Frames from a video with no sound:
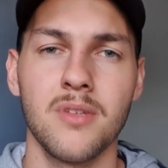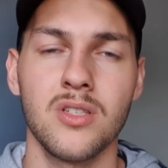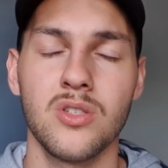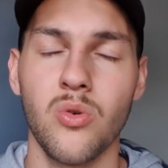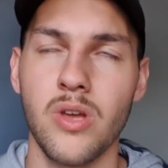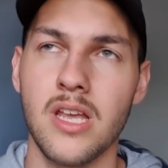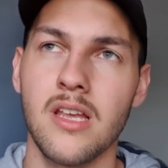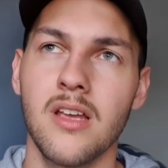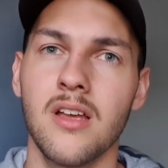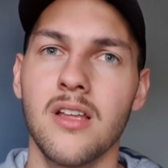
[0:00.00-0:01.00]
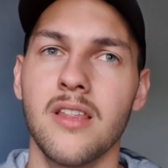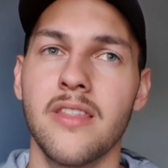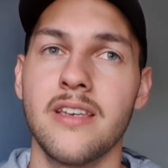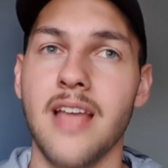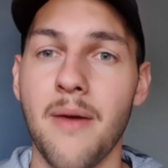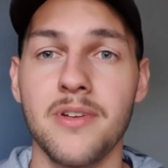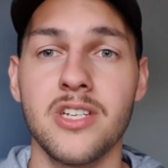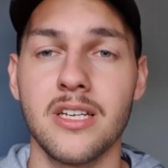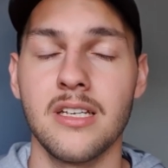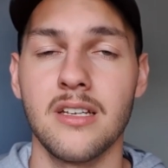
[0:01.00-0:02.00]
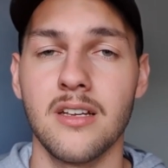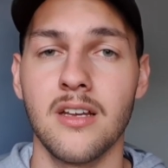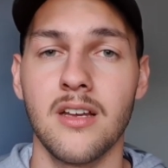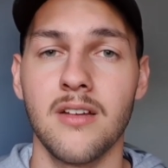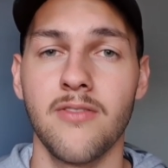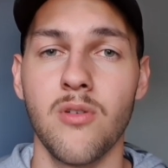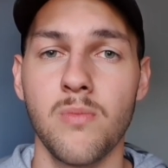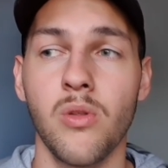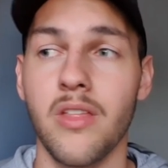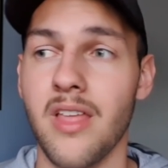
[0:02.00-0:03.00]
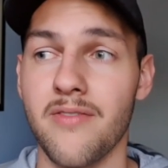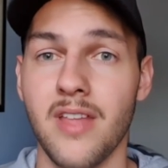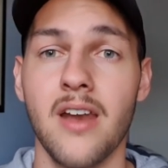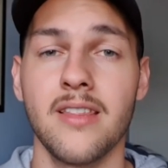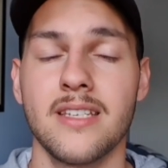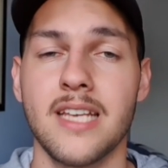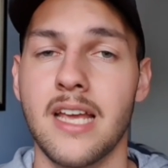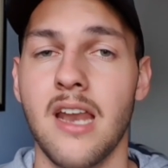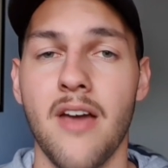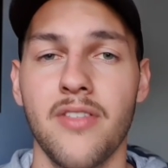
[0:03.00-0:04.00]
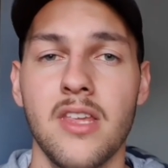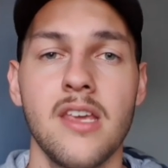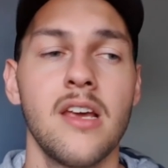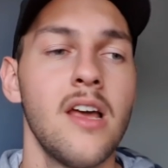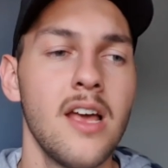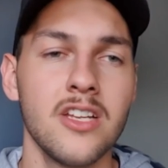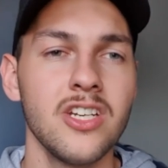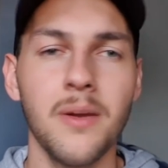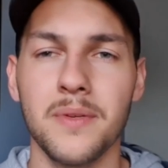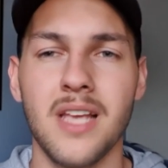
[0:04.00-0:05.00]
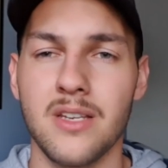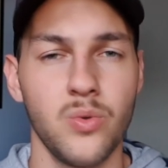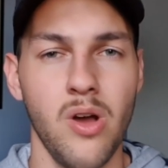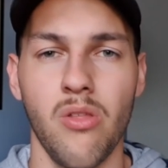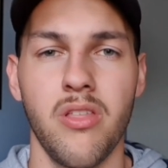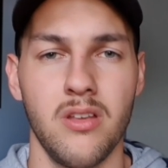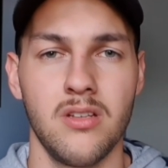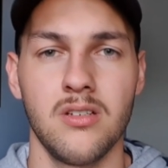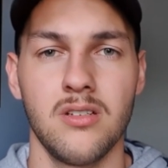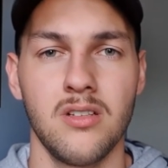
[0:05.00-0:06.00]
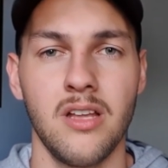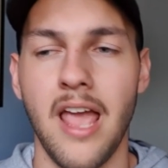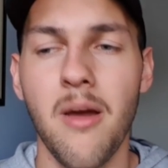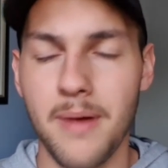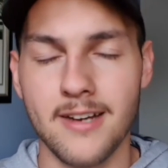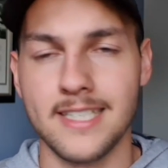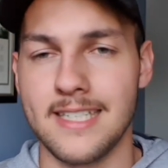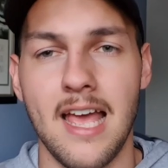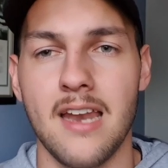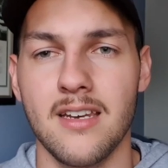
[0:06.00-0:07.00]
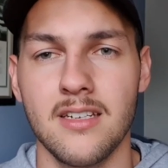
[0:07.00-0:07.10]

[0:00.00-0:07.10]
doing the damaging football that they've done in the second half of the year. GWS had 12th. Like, how embarrassing is that?